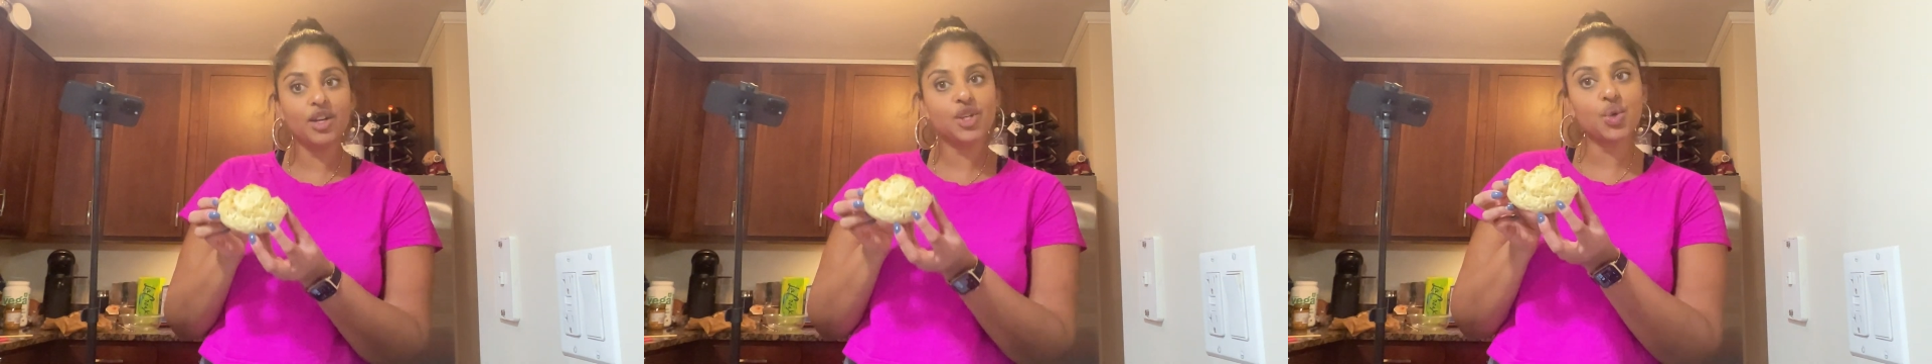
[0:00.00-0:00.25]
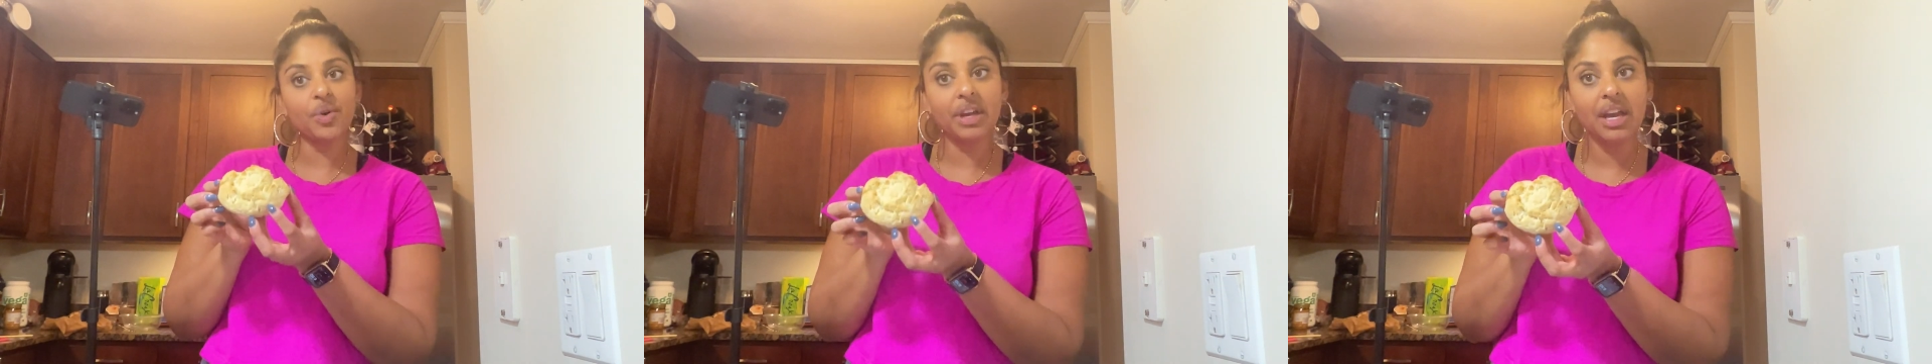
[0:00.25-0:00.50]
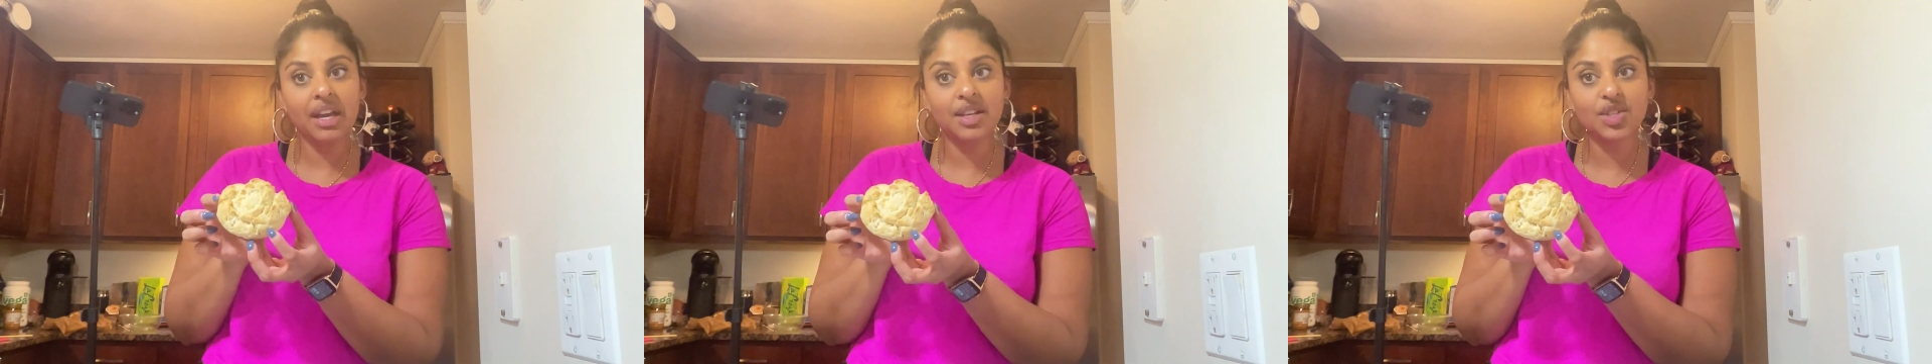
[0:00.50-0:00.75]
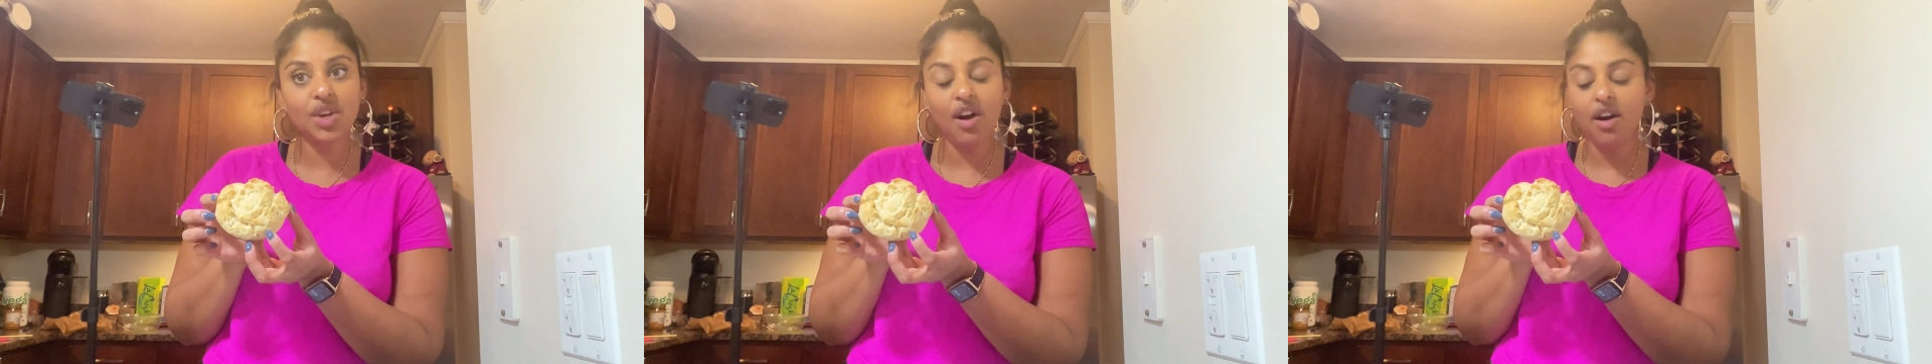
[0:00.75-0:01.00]

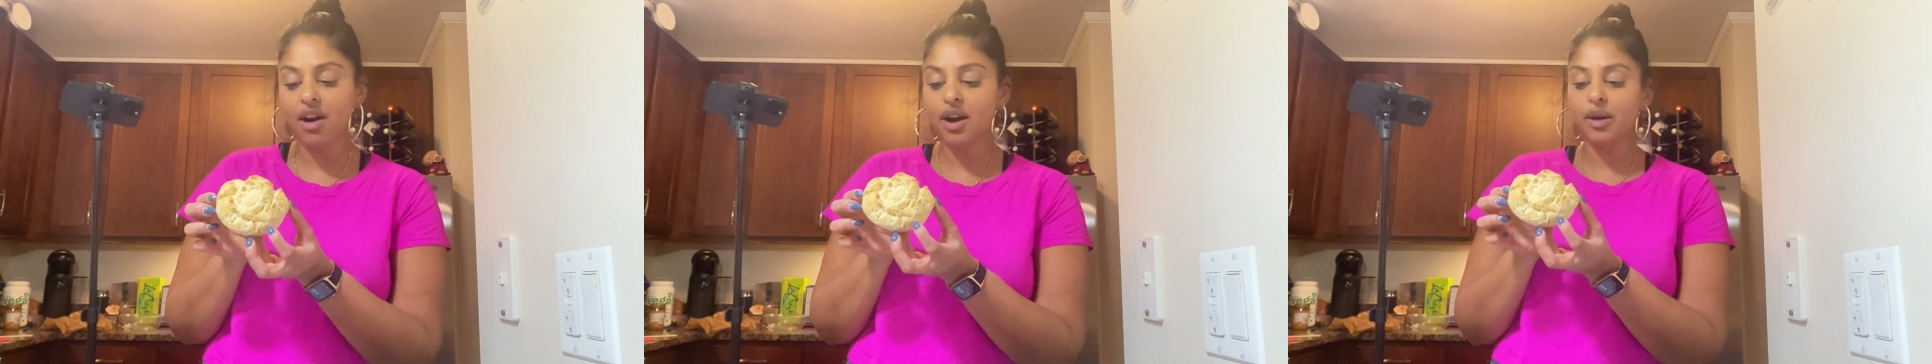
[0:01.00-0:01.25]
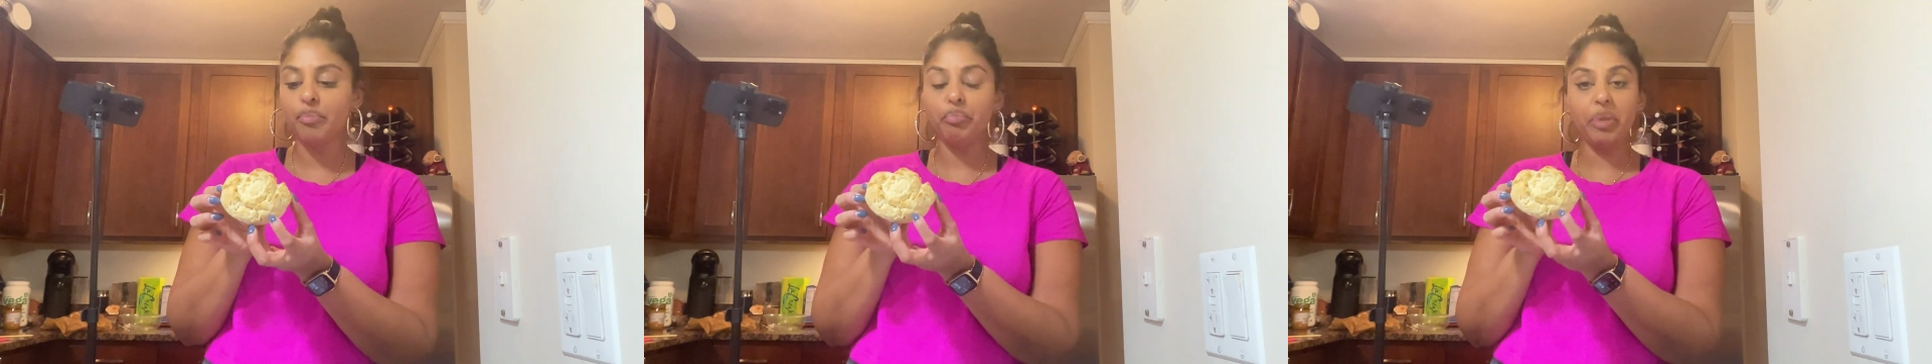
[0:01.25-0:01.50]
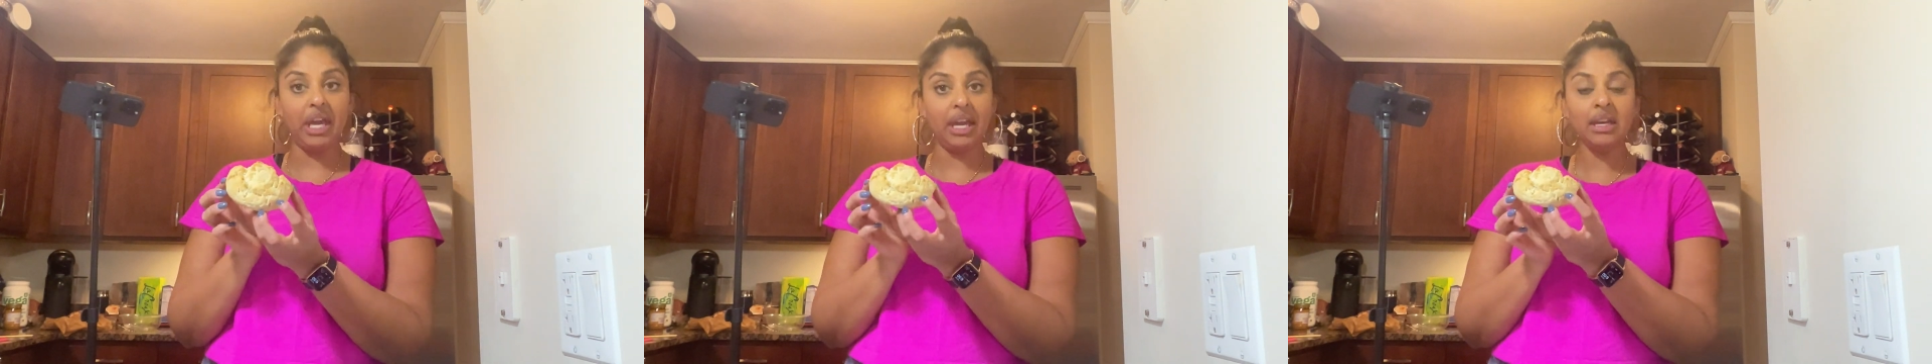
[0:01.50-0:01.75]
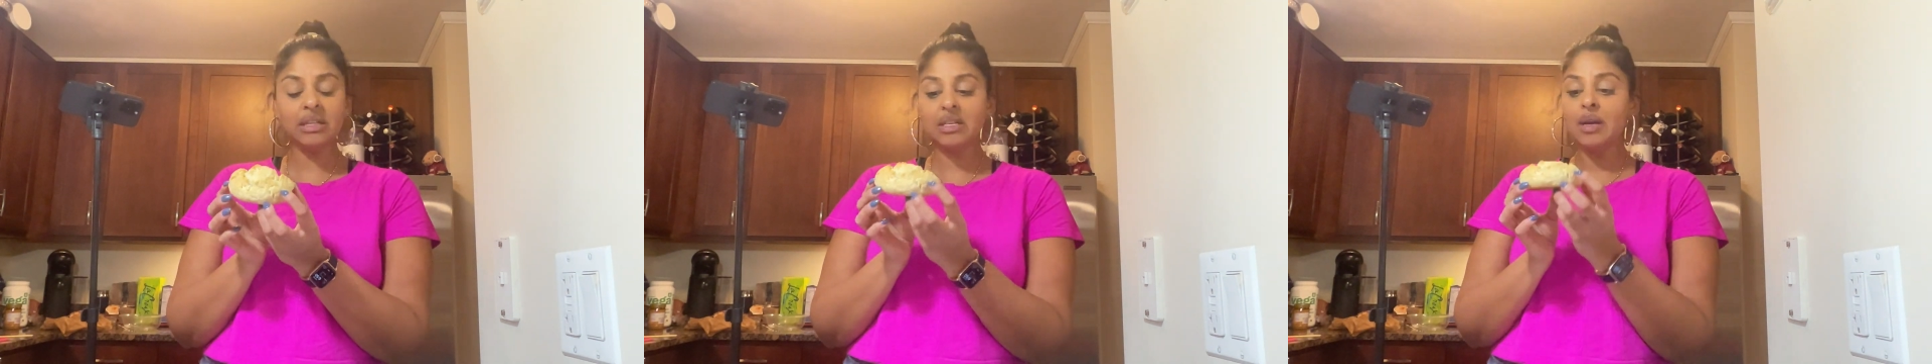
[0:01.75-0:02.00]
shortcakes are
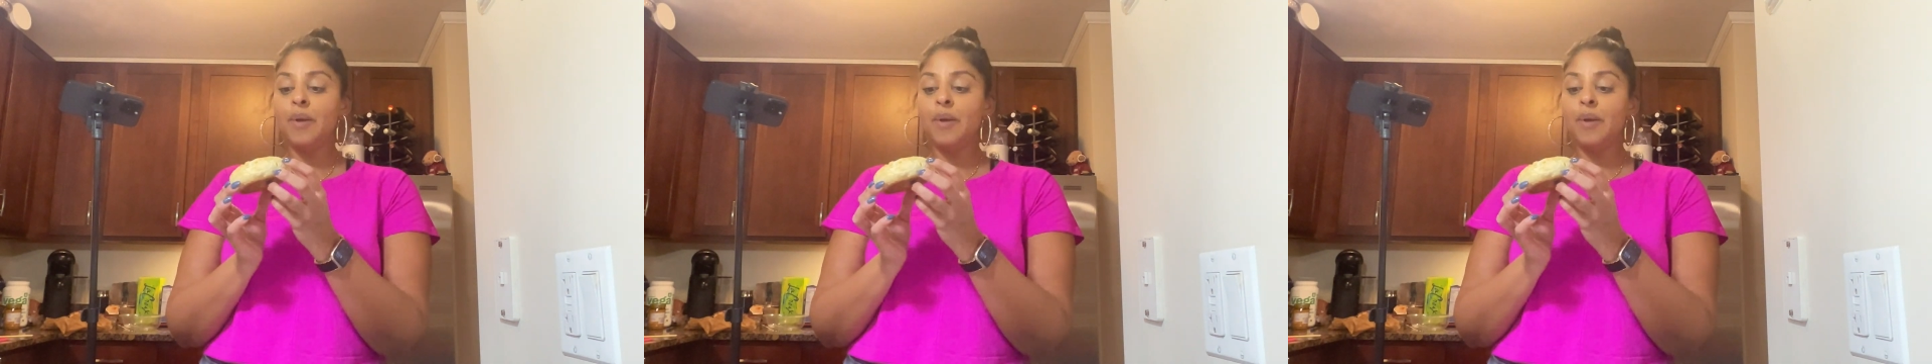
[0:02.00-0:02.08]
baked.